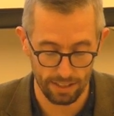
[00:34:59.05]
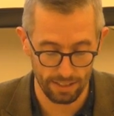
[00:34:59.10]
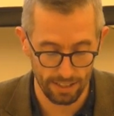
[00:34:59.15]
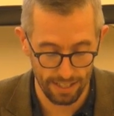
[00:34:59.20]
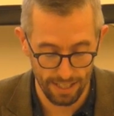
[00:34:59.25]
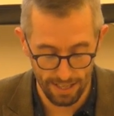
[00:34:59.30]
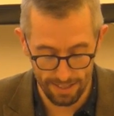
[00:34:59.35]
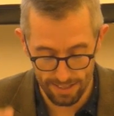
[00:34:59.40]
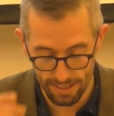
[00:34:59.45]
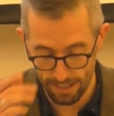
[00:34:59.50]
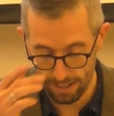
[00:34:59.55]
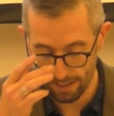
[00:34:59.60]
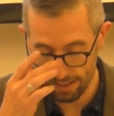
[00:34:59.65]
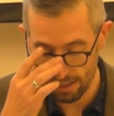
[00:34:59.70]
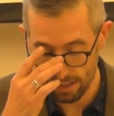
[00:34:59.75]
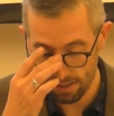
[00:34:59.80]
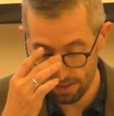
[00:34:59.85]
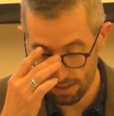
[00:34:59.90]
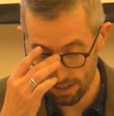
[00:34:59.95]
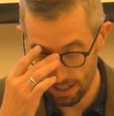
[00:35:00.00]
in an essay
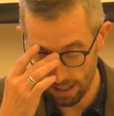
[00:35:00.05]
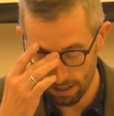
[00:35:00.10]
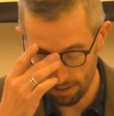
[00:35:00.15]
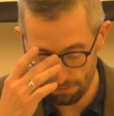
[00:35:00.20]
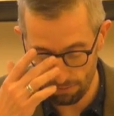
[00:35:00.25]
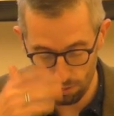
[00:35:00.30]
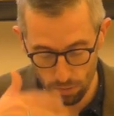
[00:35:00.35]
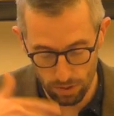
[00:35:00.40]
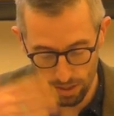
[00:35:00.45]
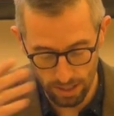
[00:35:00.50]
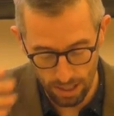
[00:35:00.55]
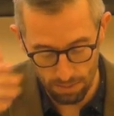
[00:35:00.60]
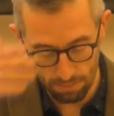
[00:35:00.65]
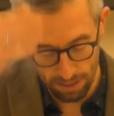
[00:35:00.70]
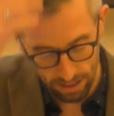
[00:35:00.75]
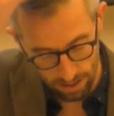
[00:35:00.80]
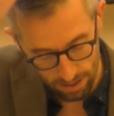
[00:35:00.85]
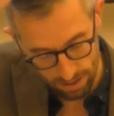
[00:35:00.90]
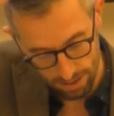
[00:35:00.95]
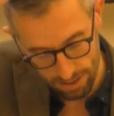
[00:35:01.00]
that's
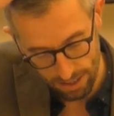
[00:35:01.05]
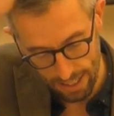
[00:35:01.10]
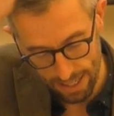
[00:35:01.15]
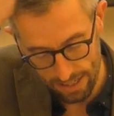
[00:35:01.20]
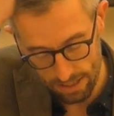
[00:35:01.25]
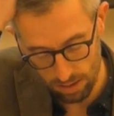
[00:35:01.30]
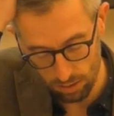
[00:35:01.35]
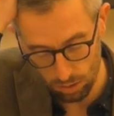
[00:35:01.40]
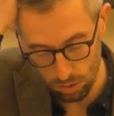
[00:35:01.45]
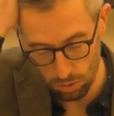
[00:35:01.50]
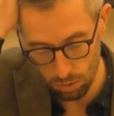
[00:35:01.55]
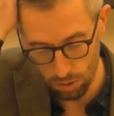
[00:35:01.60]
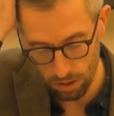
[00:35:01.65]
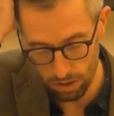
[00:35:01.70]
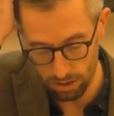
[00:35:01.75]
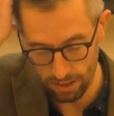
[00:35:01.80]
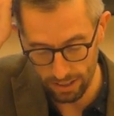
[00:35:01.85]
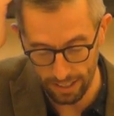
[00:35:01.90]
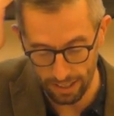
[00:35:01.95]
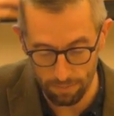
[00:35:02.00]
forthcoming in Classical
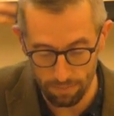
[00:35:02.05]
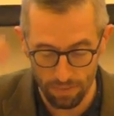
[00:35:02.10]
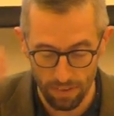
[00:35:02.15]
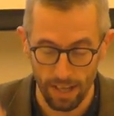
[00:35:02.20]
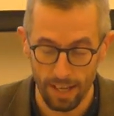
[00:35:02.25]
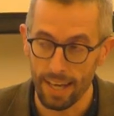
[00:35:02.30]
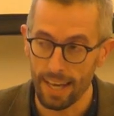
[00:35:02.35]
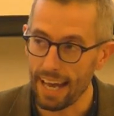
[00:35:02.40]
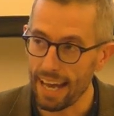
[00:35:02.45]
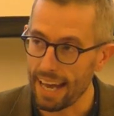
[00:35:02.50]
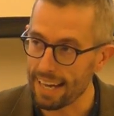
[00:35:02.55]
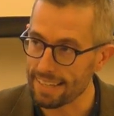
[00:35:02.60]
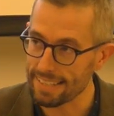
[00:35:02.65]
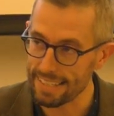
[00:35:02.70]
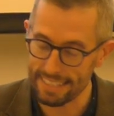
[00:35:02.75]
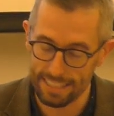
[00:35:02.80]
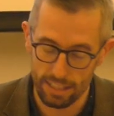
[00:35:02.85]
Quarterly, has